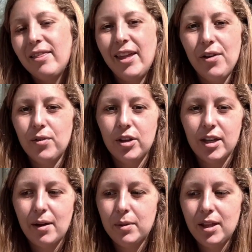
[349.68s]
They
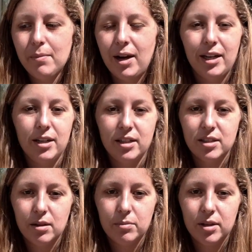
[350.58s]
really, I mean, they might have done
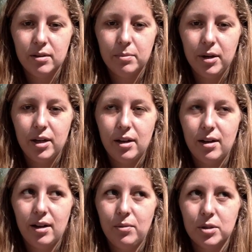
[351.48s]
something, but
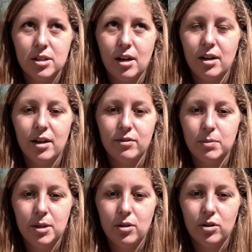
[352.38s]
it was not enough
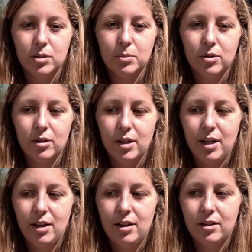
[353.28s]
to be noticeable.
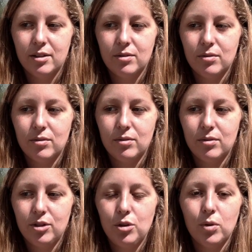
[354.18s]
And
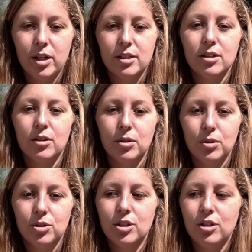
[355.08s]
you want a
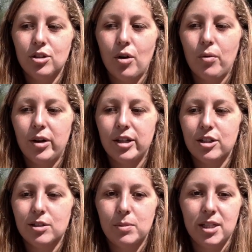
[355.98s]
solution. You don't want to
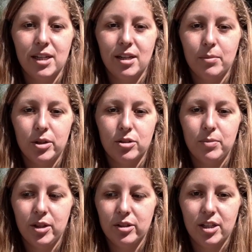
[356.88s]
just be taking a bunch
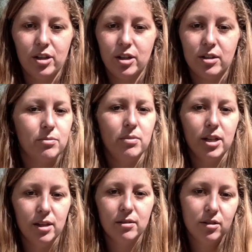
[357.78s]
of pills that are going to
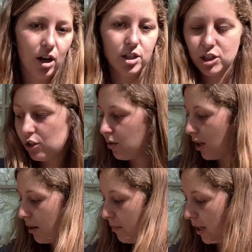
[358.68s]
be costing you a
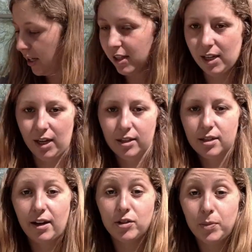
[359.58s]
lot of money in the end.
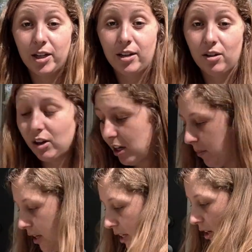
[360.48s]
I've spent a lot of
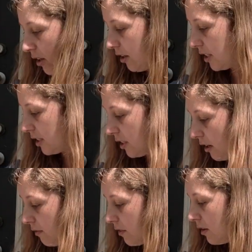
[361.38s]
money on all this stuff.